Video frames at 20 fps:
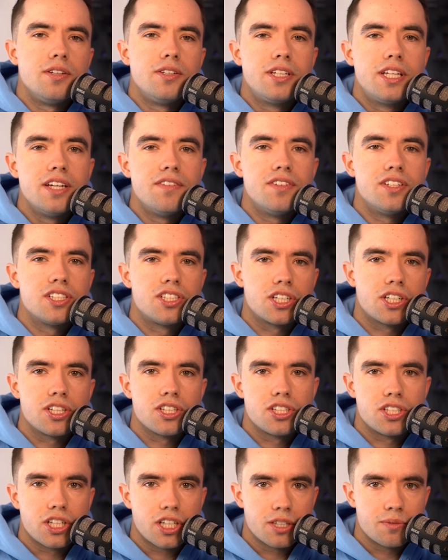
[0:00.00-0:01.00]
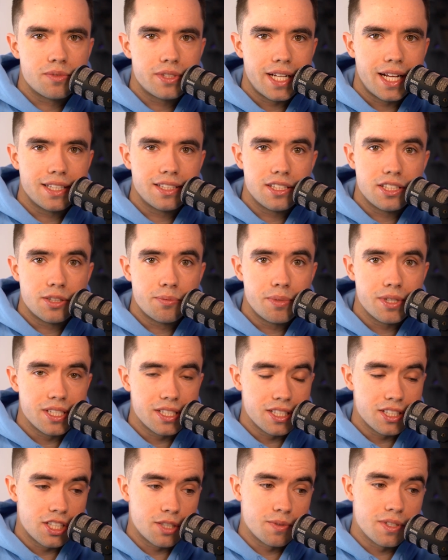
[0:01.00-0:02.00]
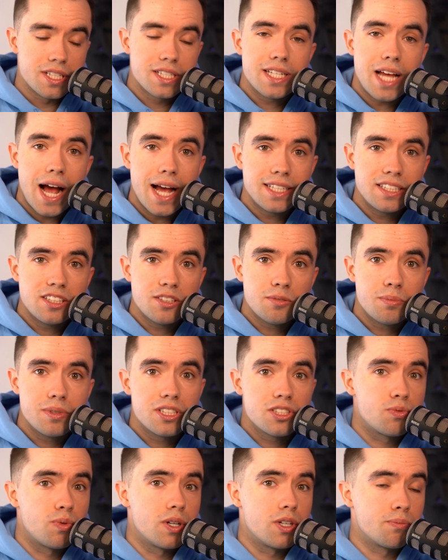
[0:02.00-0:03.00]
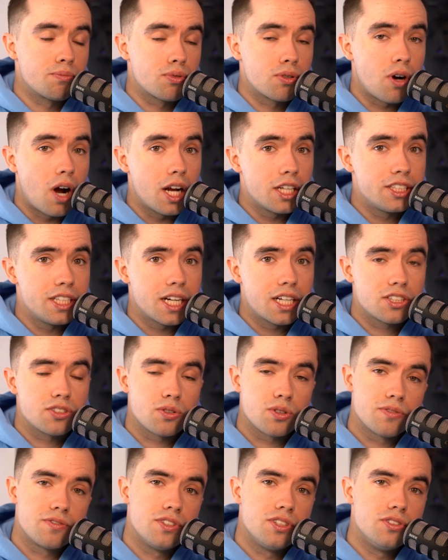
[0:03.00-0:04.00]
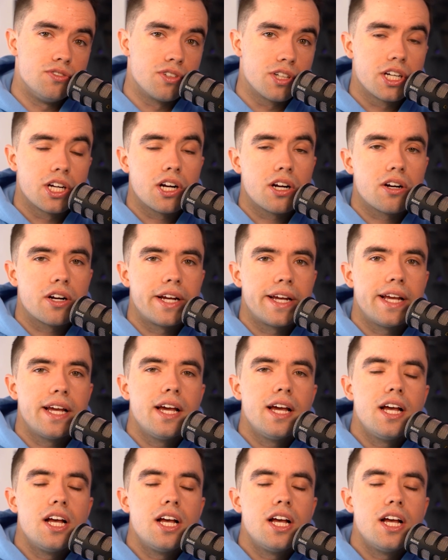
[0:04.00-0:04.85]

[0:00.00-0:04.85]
given certain circumstances in your business, in terms of size of your business, what projects, or if you do recurring.